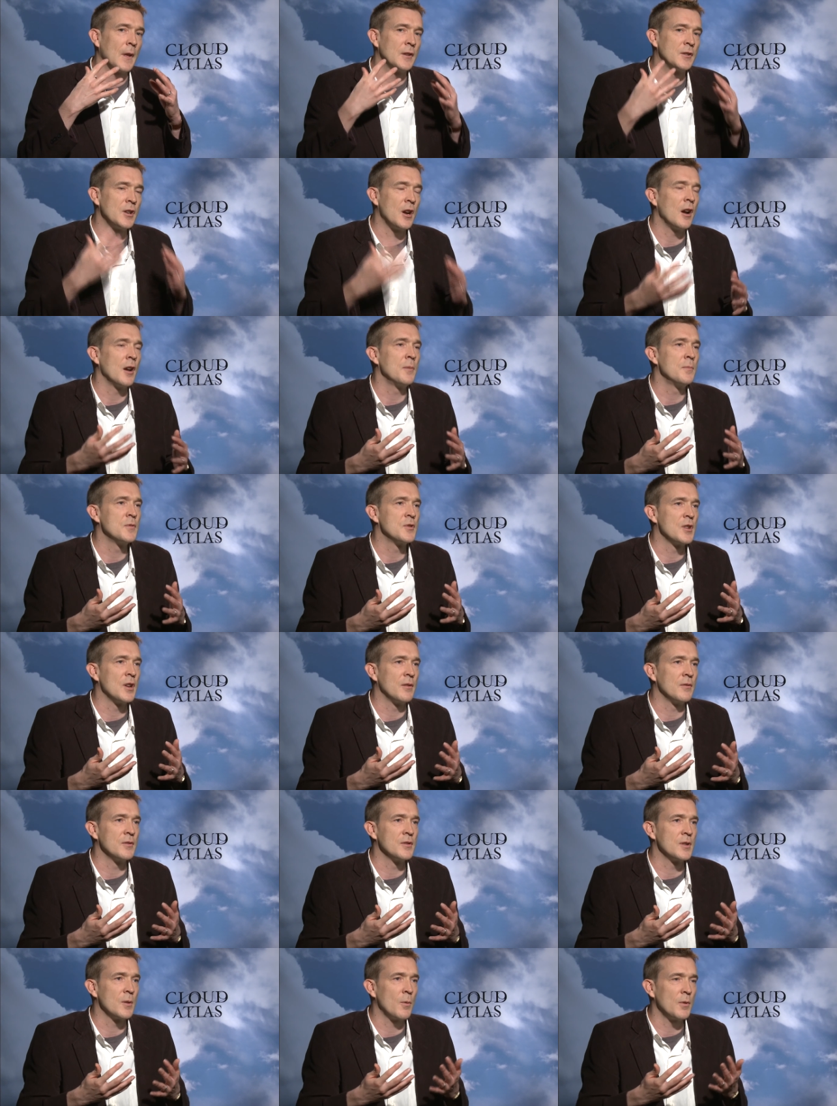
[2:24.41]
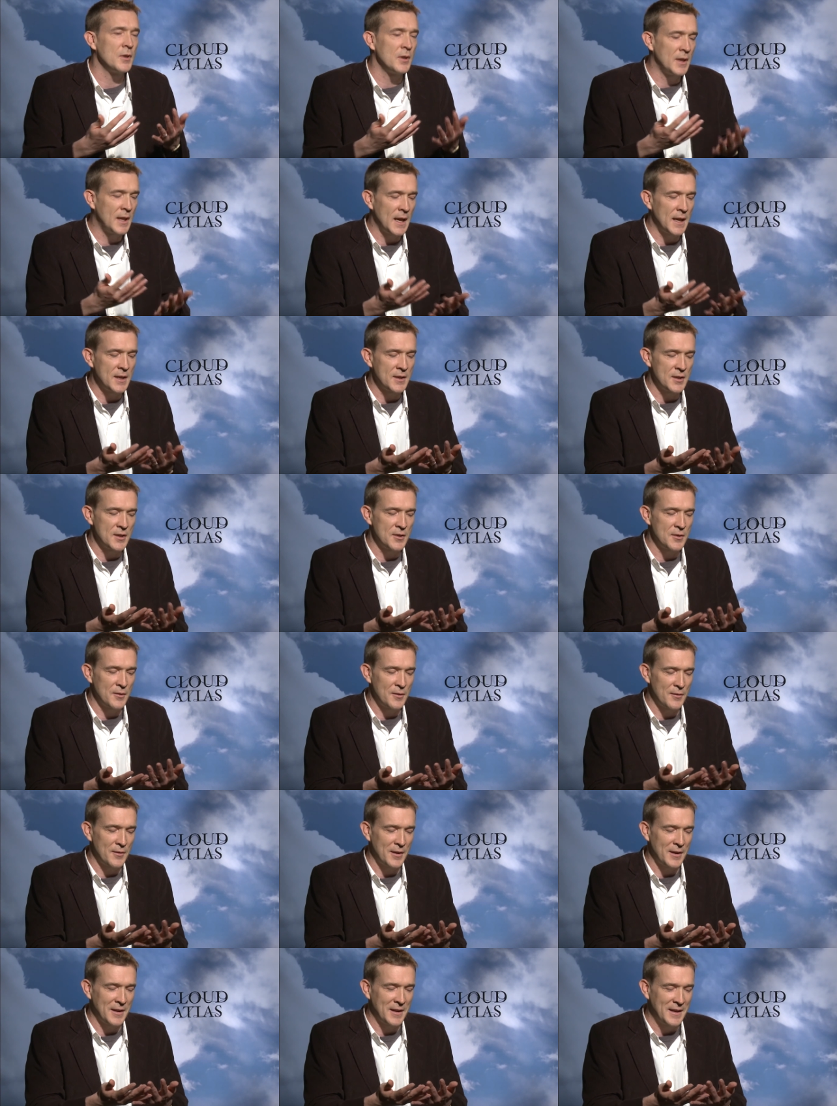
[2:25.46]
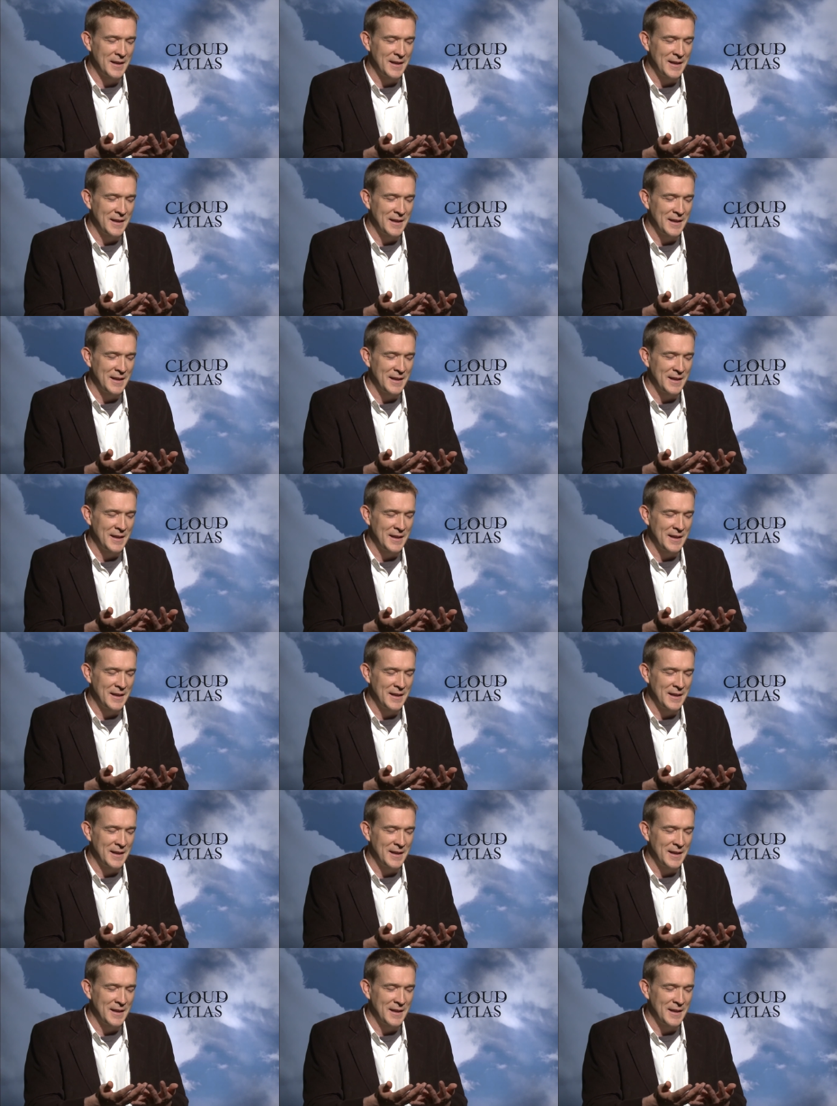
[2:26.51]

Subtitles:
time zones. So what you get is a sort of well,